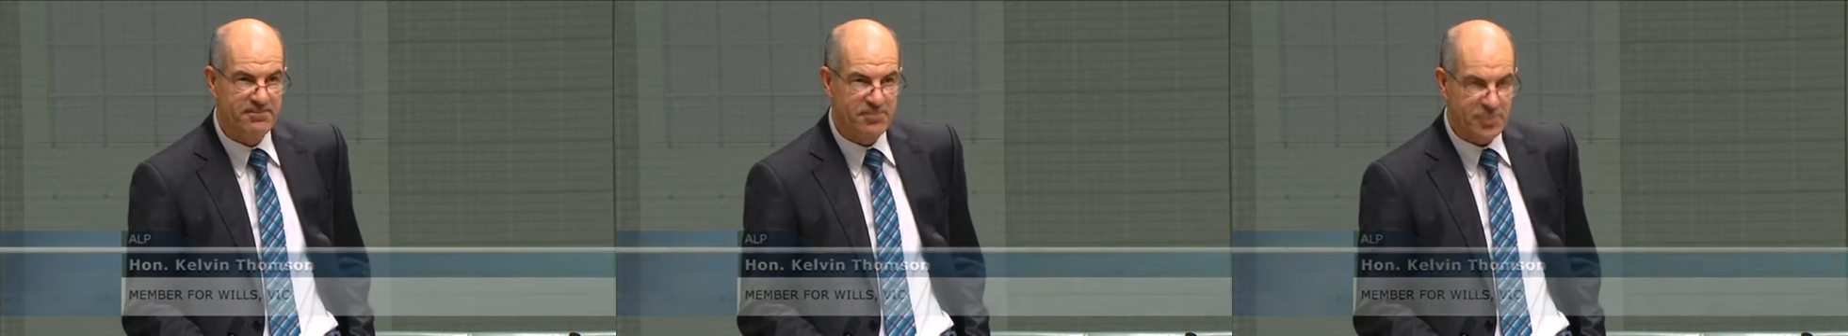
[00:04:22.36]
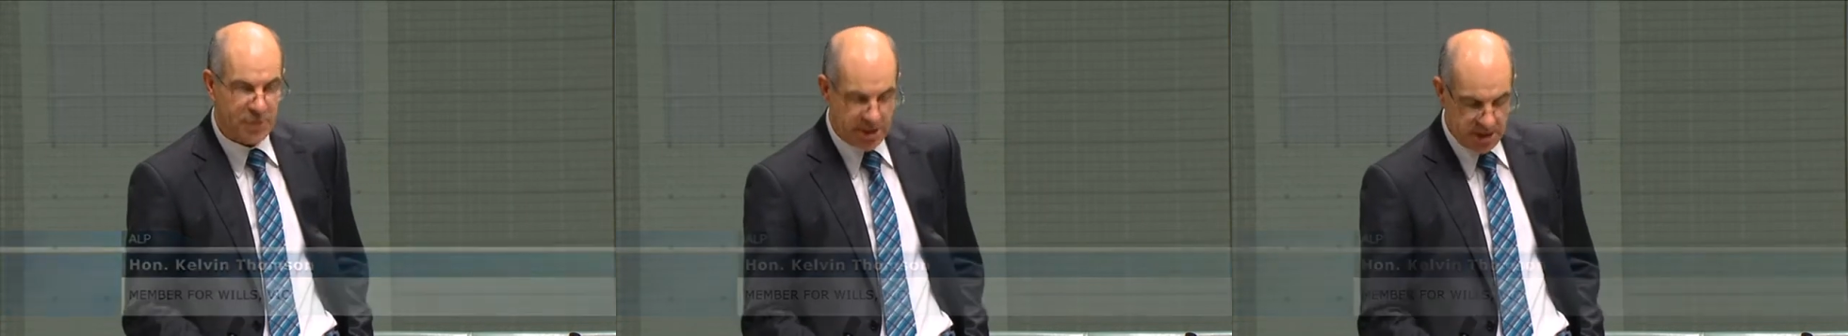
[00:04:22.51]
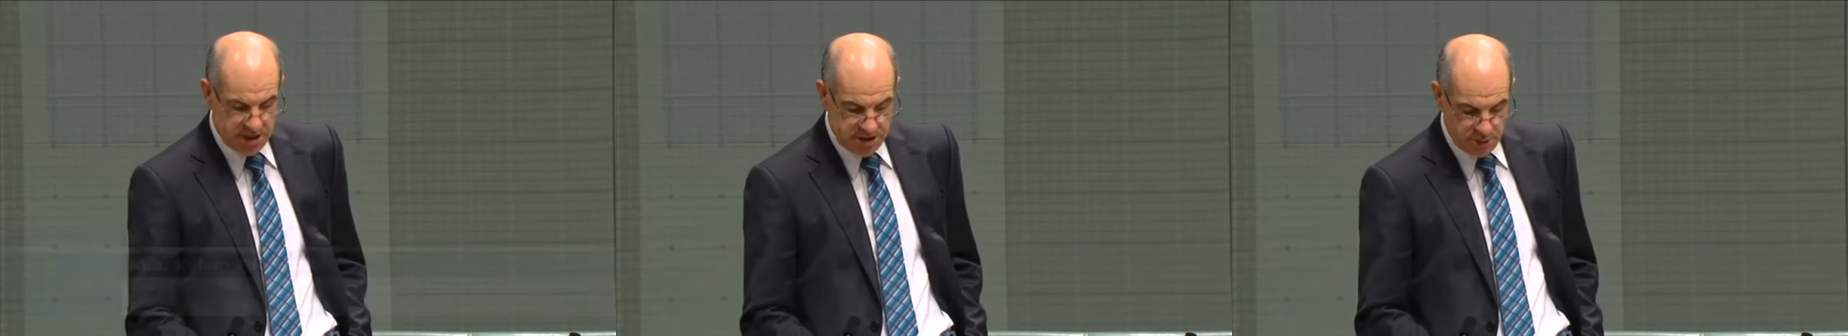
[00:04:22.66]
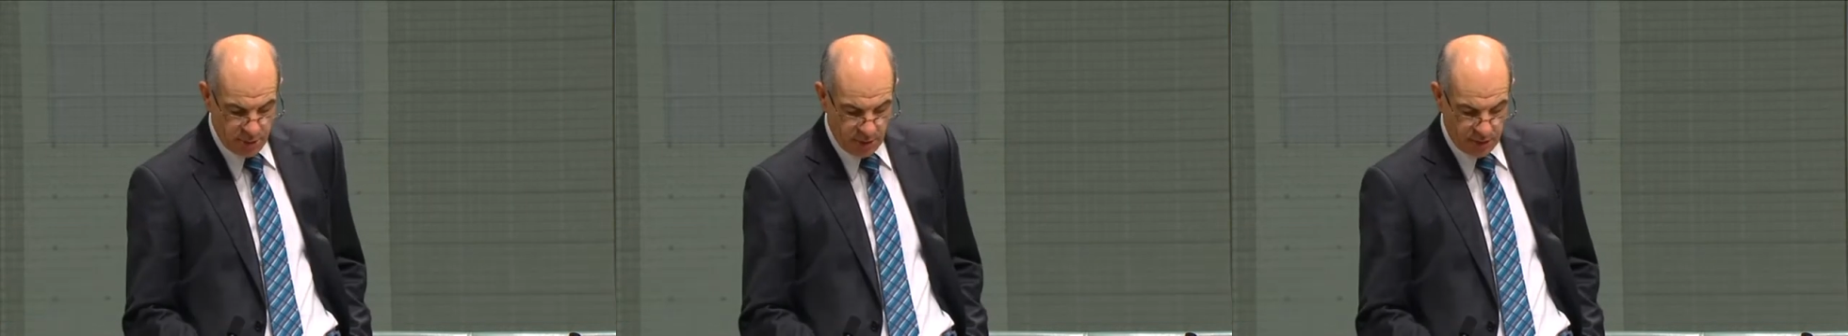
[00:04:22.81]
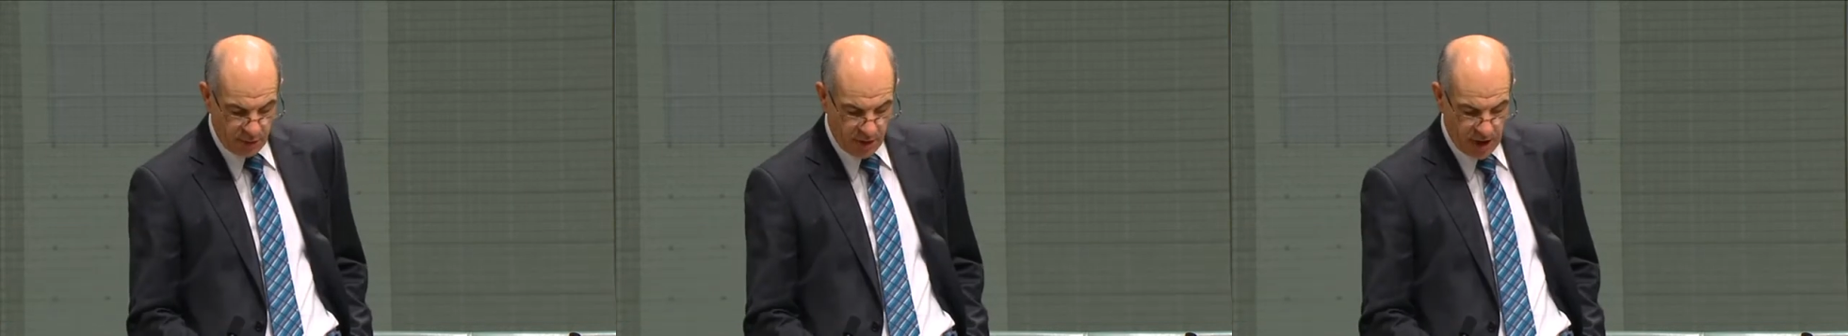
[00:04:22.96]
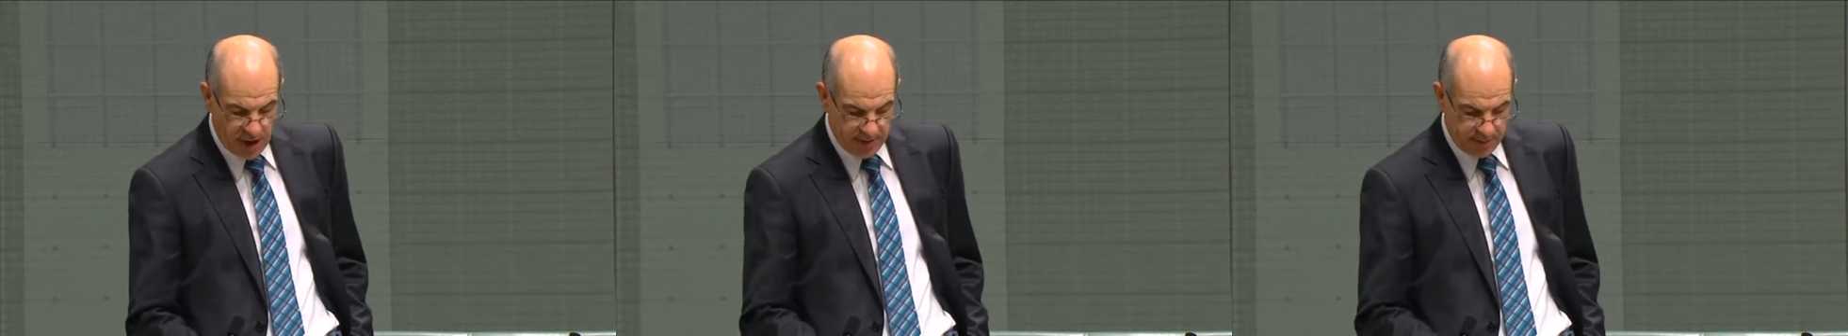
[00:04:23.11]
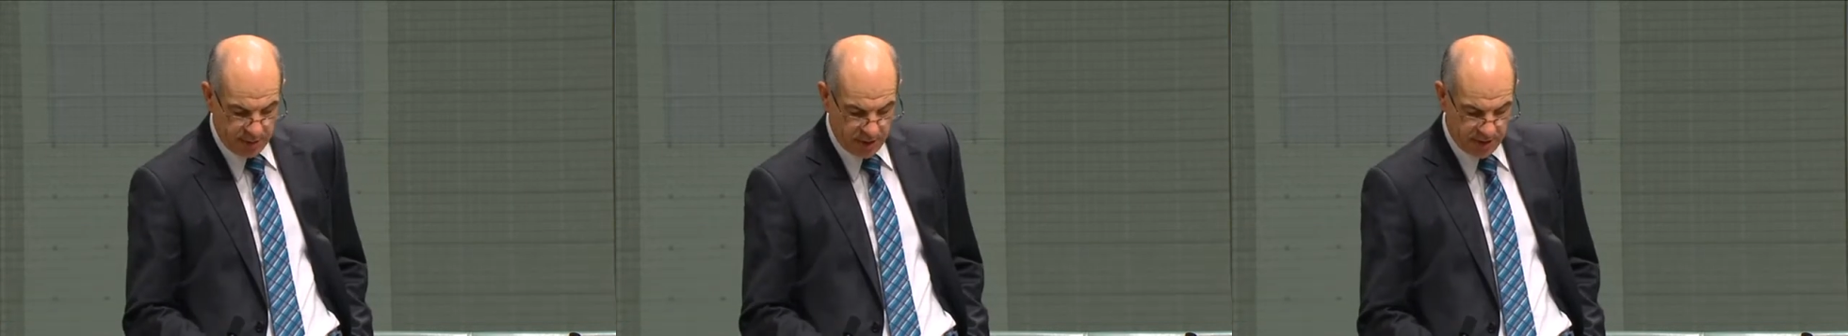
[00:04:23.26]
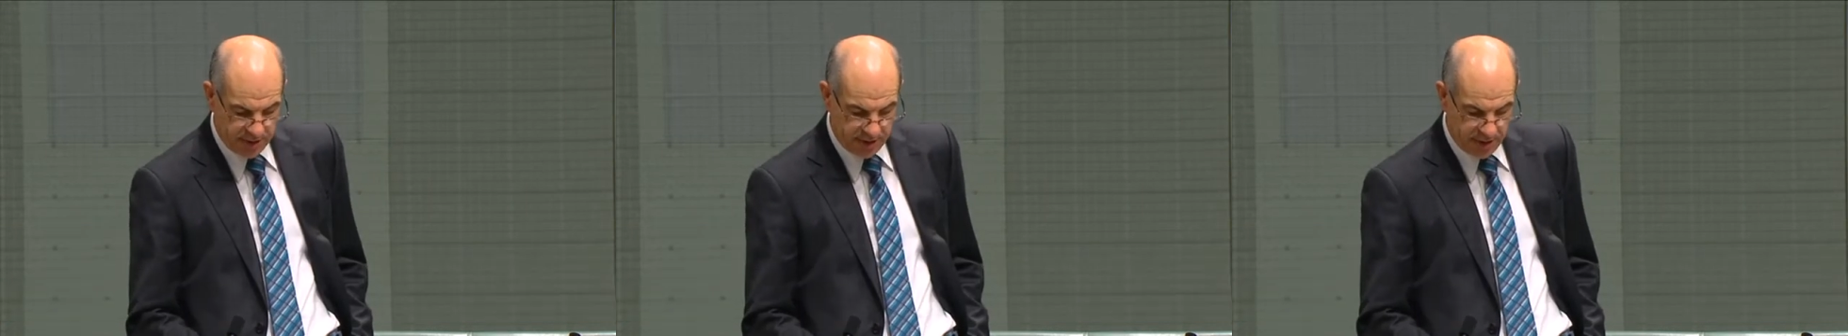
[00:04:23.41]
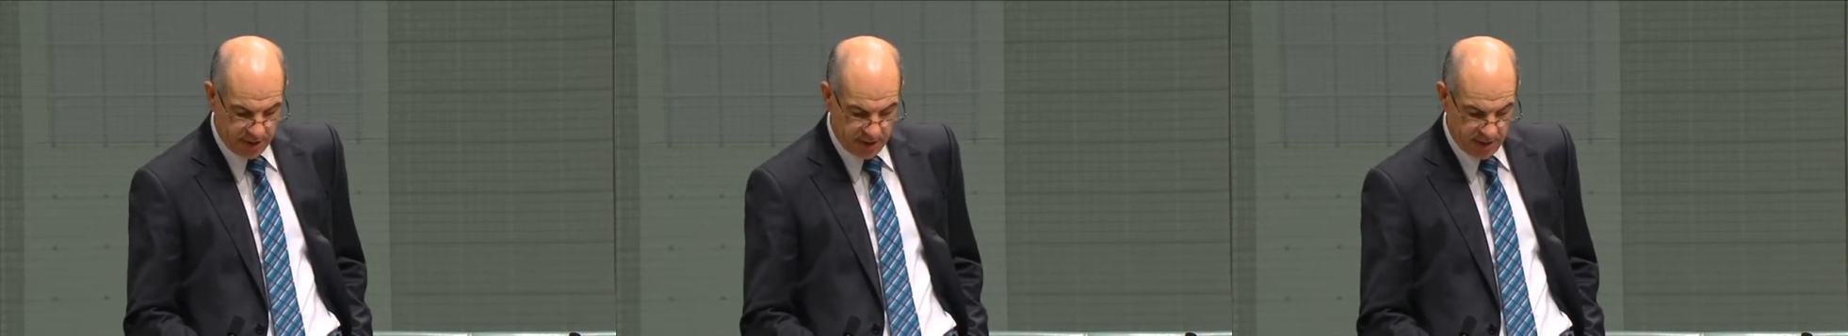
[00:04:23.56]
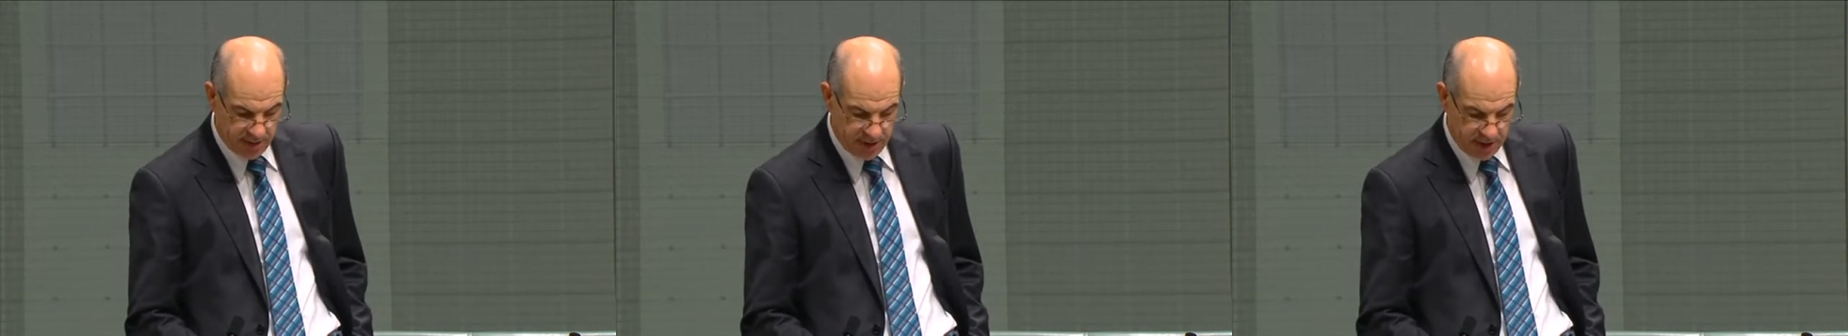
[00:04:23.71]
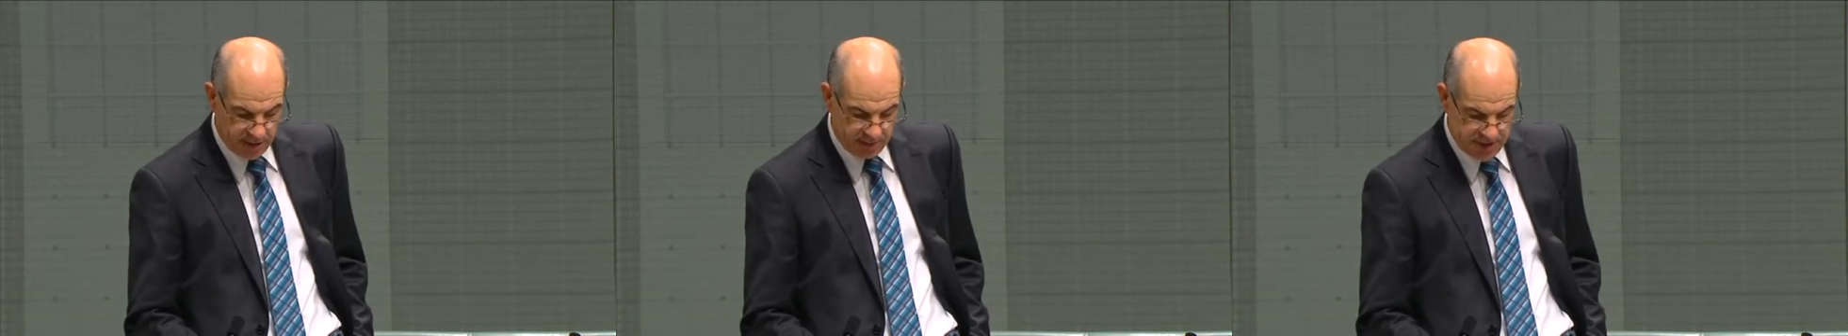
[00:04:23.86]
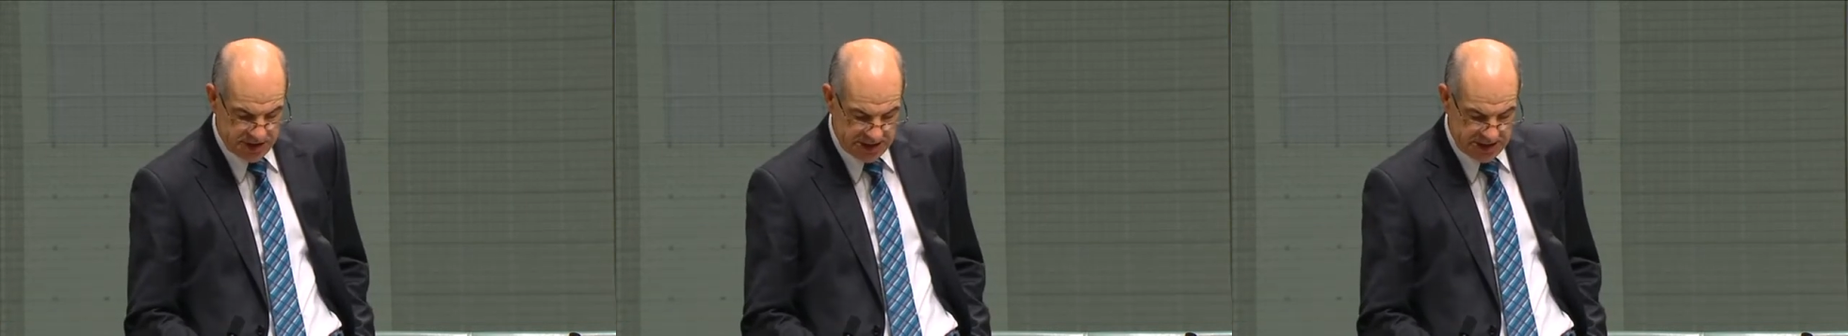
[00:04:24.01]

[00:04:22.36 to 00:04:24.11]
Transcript: It is regrettable that